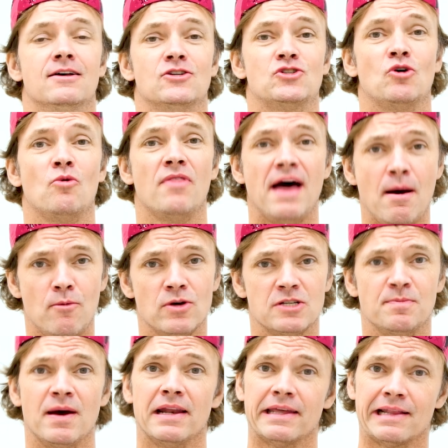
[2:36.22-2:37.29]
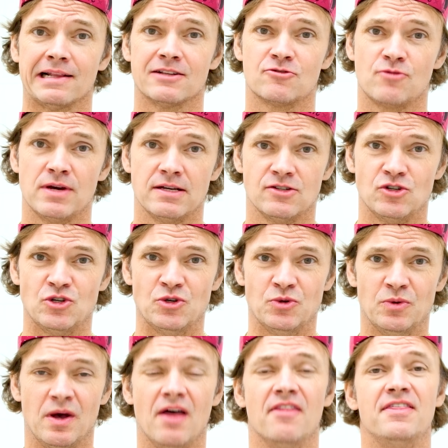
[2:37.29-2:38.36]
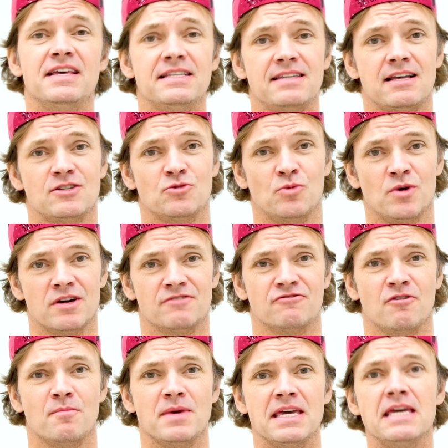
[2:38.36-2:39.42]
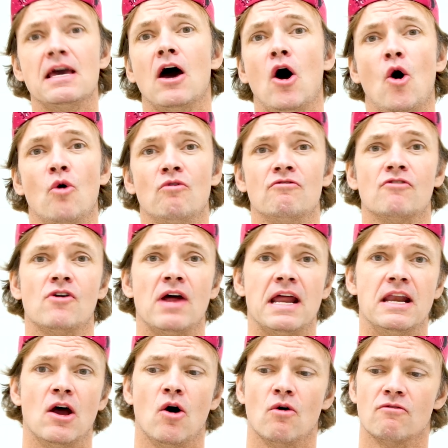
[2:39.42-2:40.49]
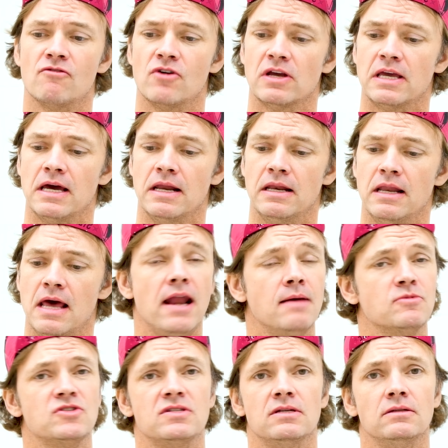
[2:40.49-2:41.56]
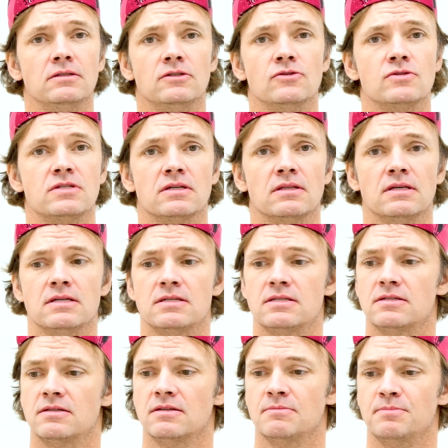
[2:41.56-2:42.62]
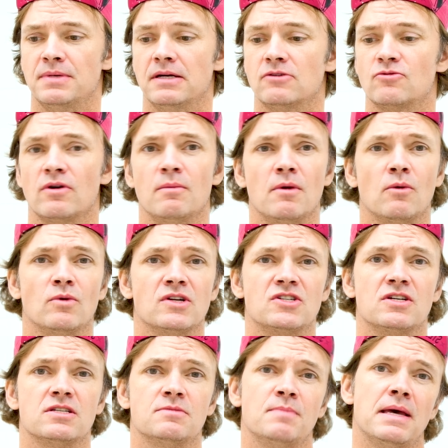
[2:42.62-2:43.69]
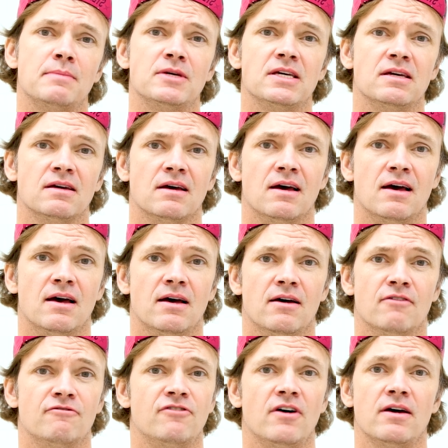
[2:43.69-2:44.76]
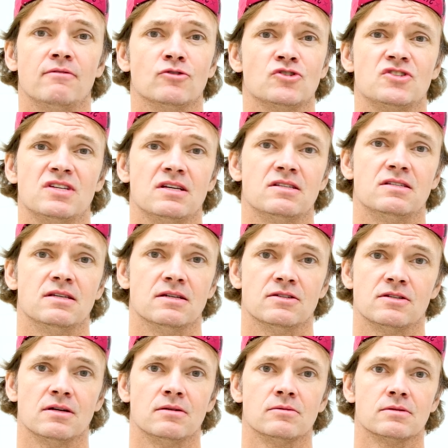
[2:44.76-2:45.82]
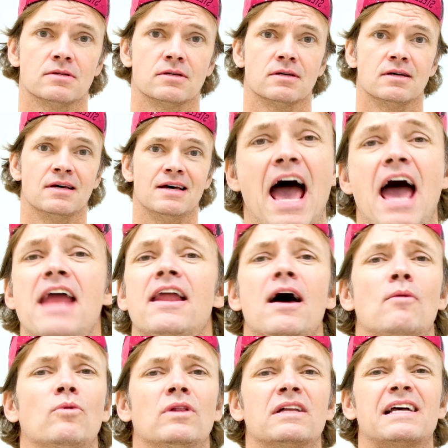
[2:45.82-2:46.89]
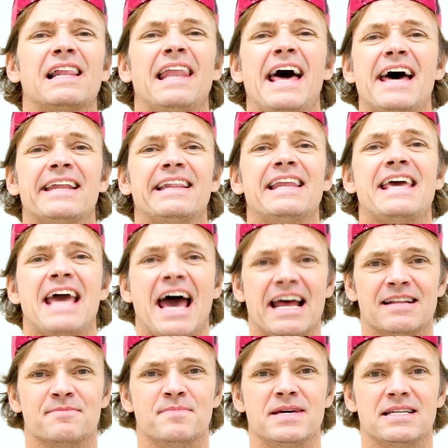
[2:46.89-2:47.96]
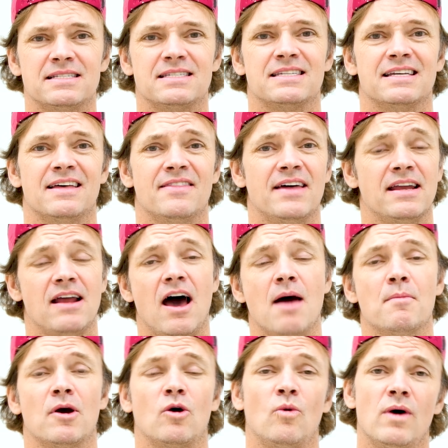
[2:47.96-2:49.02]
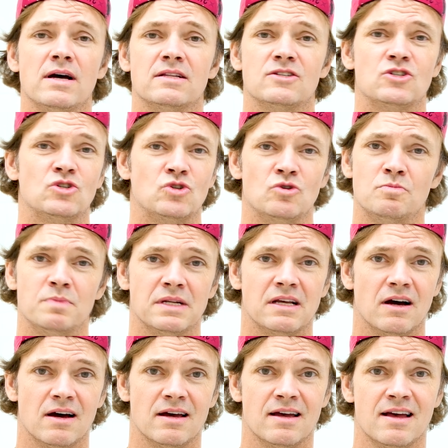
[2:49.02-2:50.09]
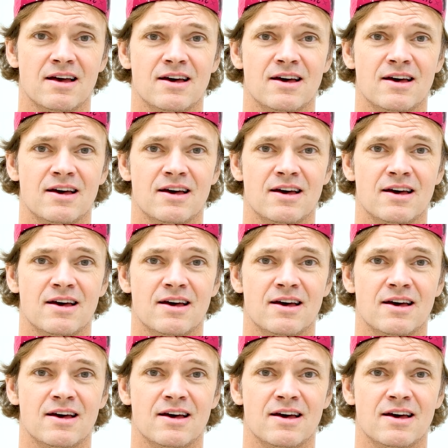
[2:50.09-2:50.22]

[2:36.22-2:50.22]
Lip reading: So that was my little trick to you. This has worked for me over and over again. And I'm still using this beard trimmer, which is maybe 5 or 6 years old. And I will gladly admit that I'm a quite stupid guy